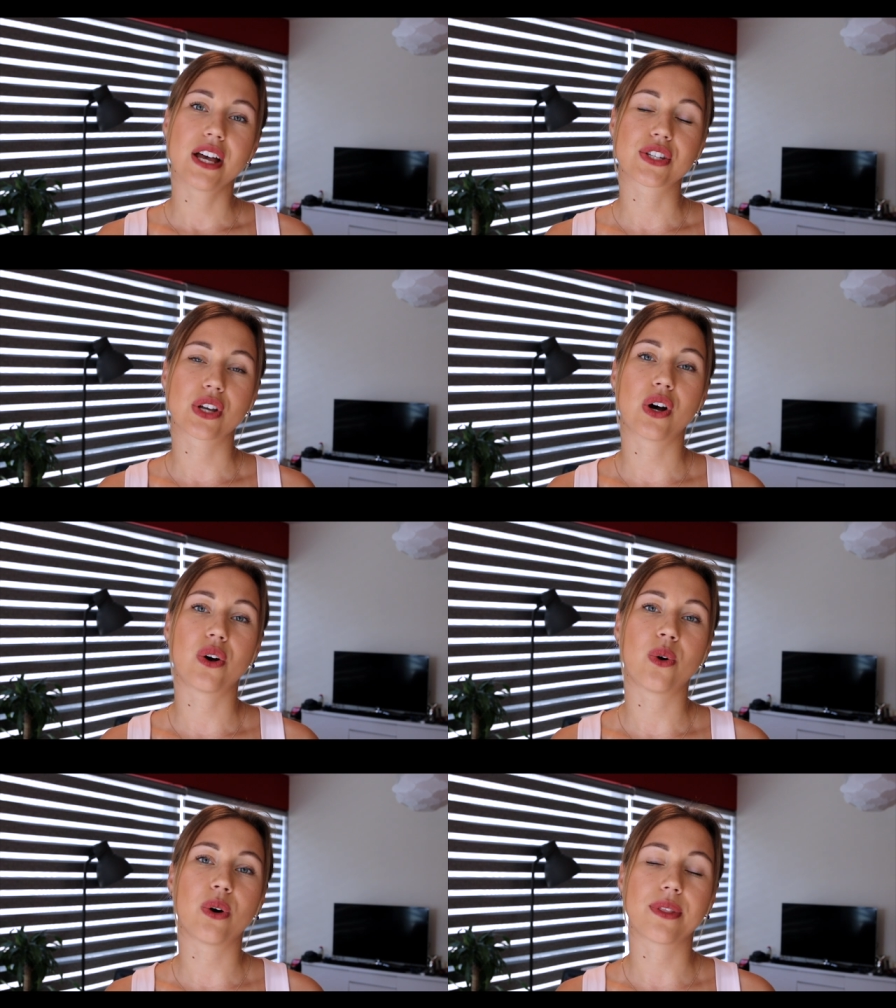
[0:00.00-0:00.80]

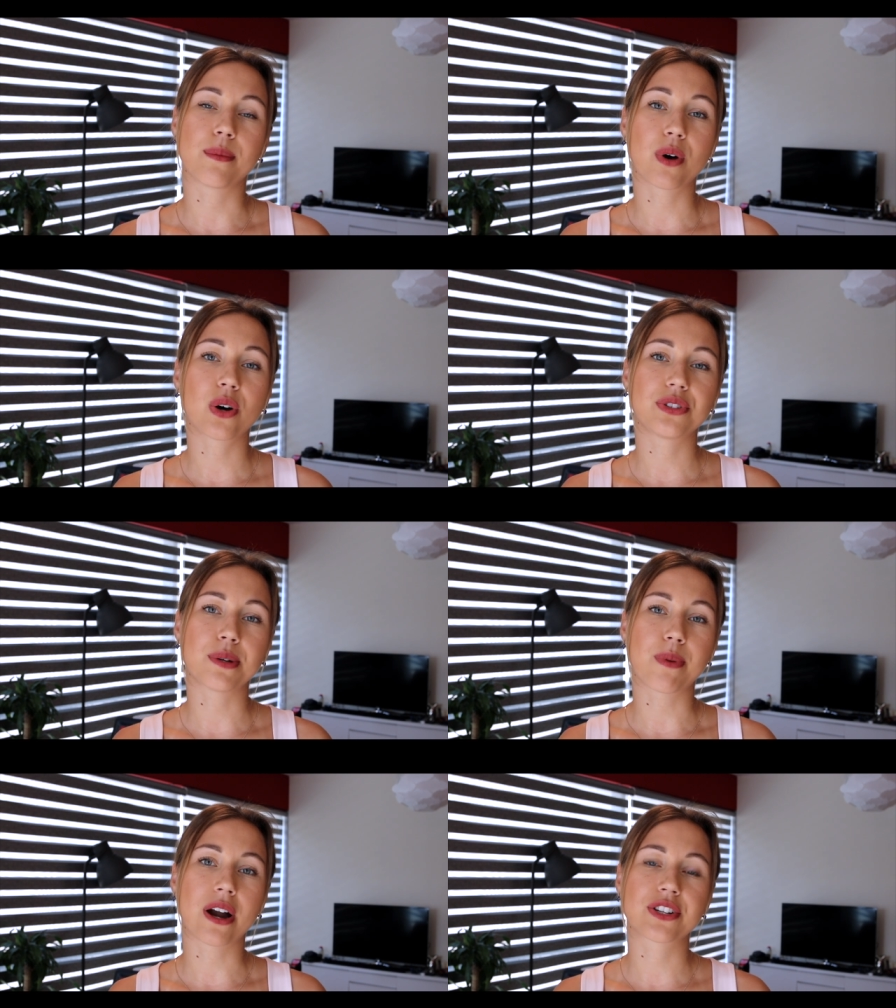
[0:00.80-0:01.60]
so the boat
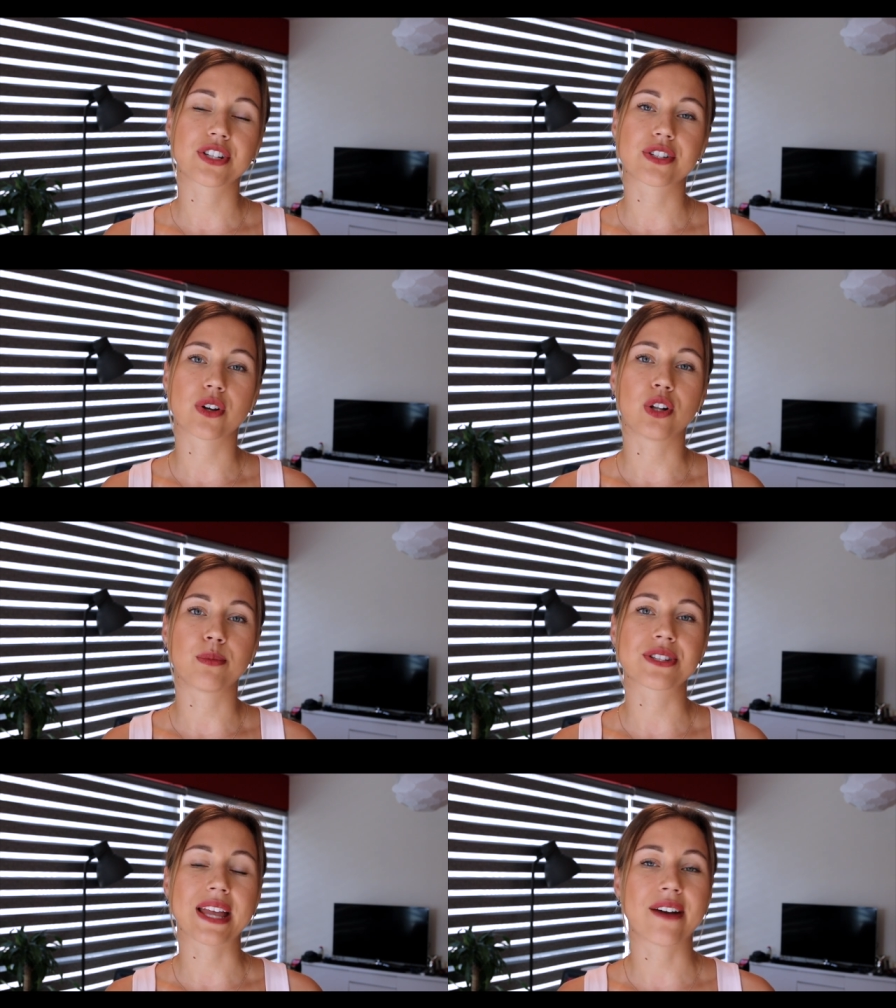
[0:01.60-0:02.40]
departs
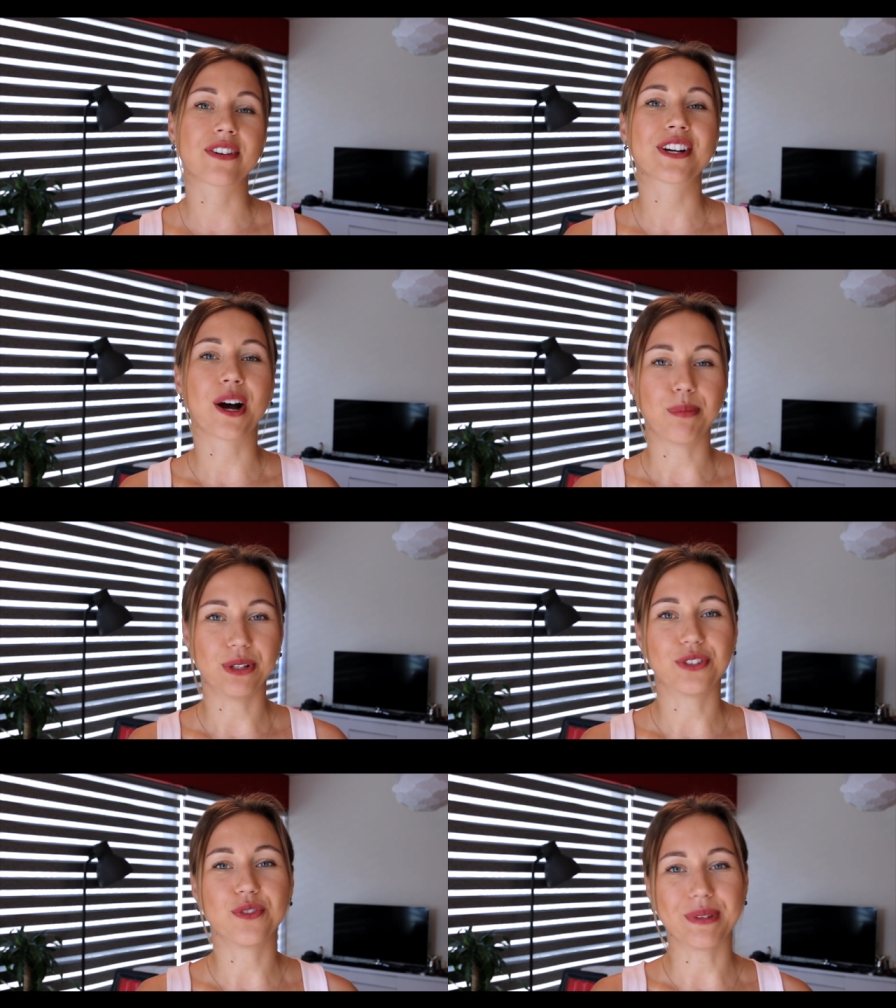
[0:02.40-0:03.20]
almost every
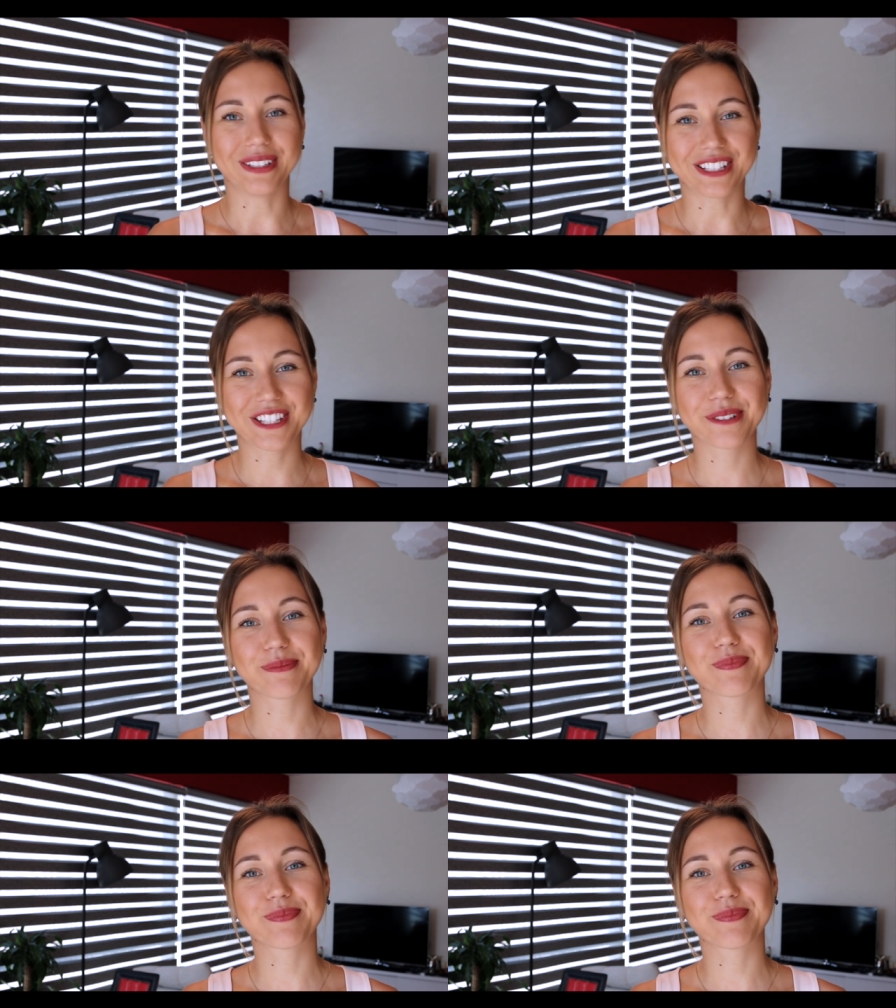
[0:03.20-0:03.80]
couple of minutes.